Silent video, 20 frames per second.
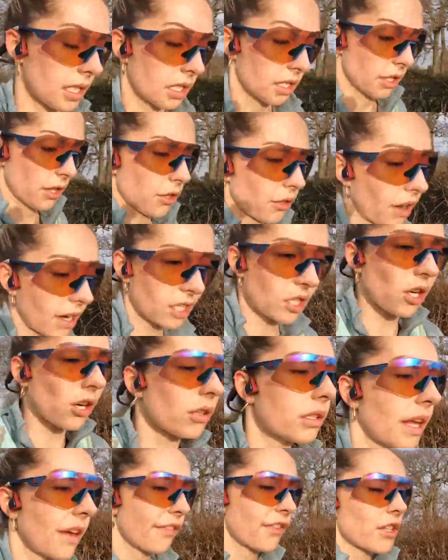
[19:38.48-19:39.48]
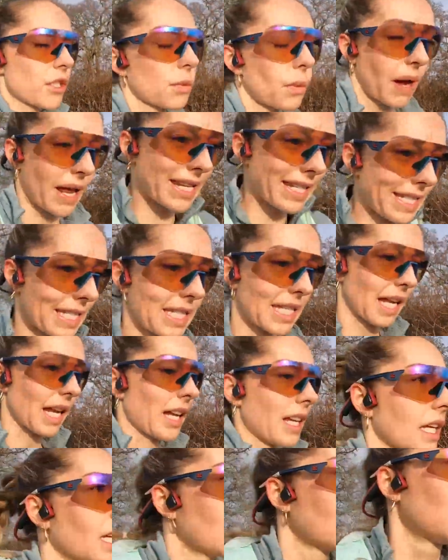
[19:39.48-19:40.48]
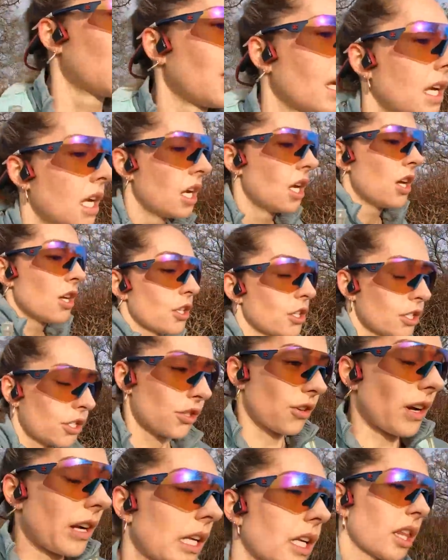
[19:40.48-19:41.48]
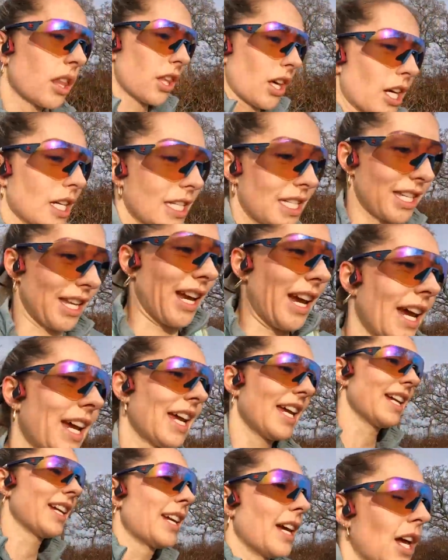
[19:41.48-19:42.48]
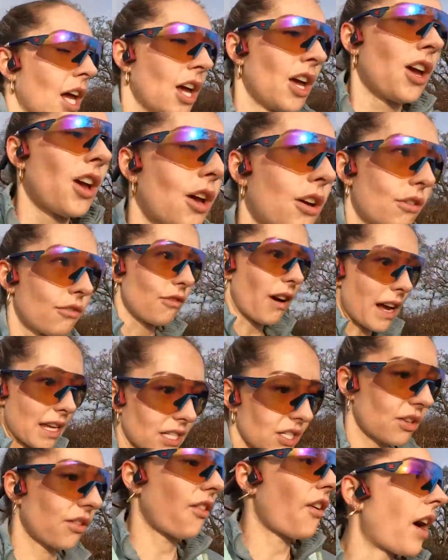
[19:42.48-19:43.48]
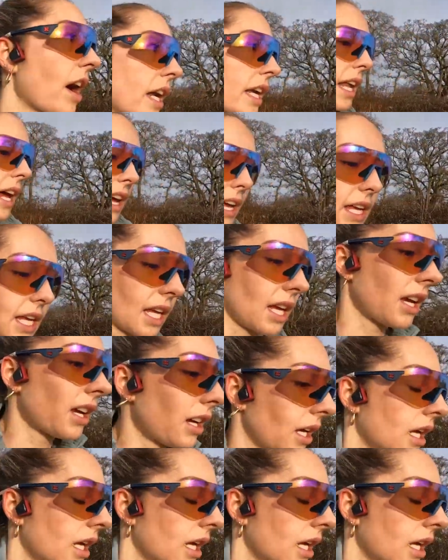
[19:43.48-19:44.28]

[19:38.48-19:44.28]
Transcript: threshold efforts Wednesday, strength Thursday, rest Friday,